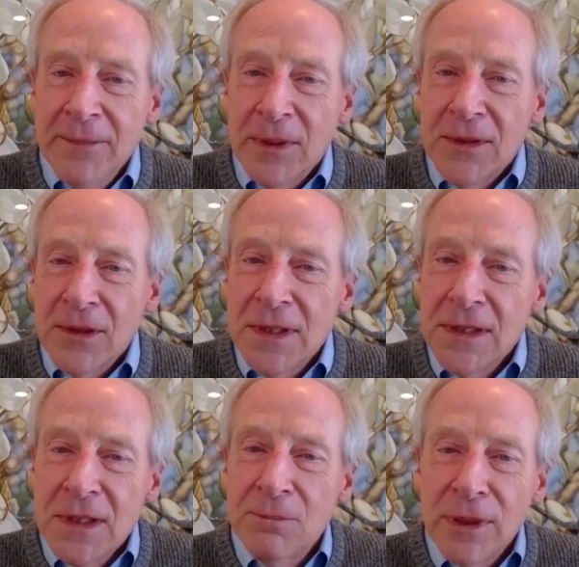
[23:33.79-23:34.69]
But there's
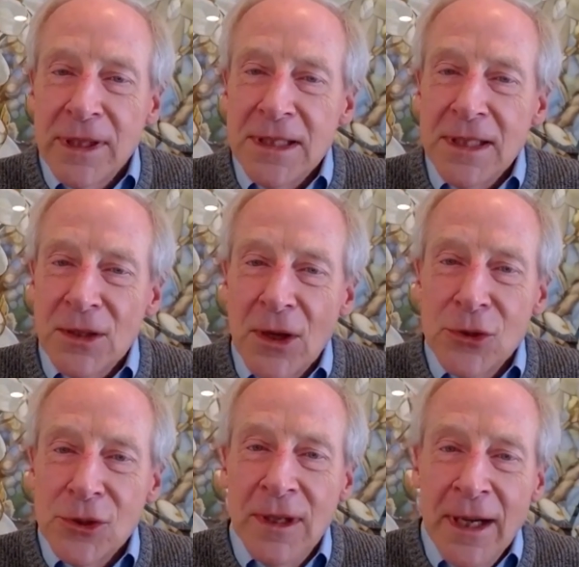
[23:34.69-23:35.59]
this implicit
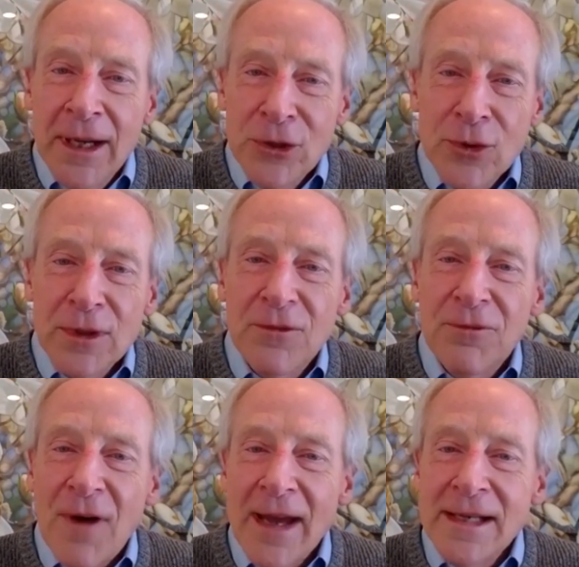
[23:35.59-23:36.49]
notion, you're
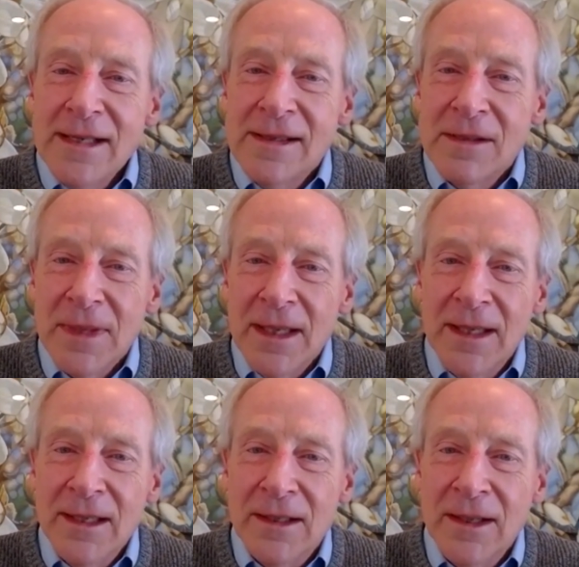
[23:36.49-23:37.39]
inviting them
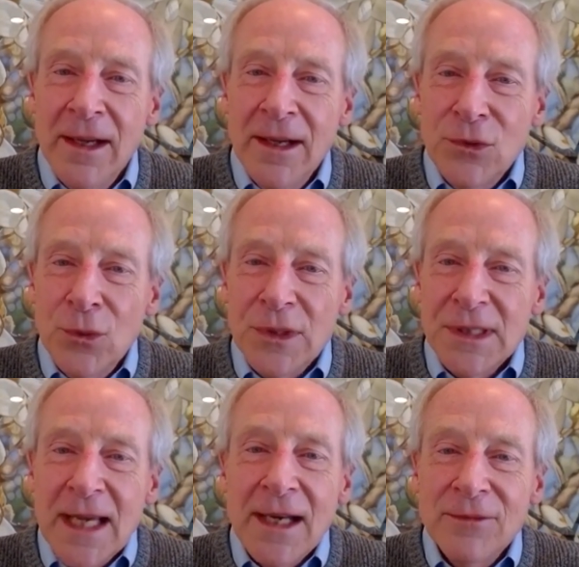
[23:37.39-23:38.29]
in to a
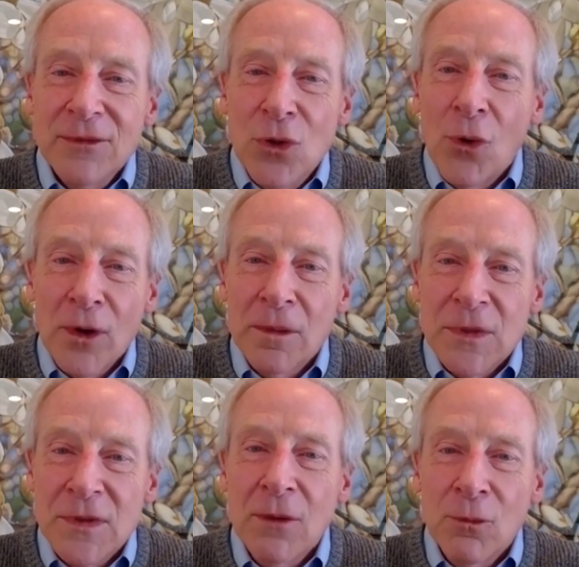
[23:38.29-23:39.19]
set of
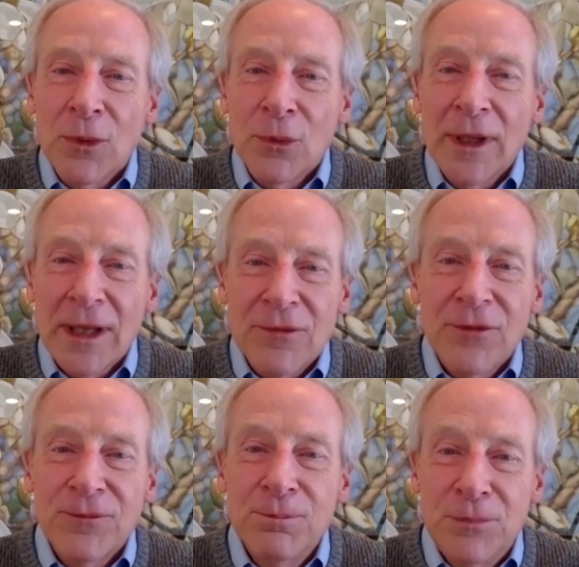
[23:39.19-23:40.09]
norms that were really
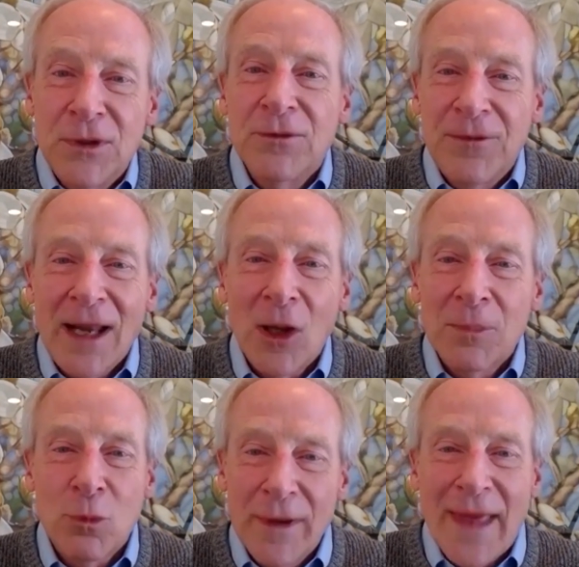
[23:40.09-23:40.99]

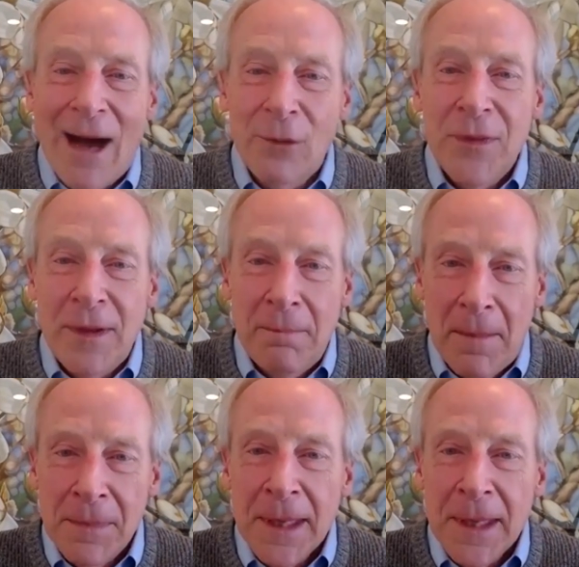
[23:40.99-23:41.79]
developed without them.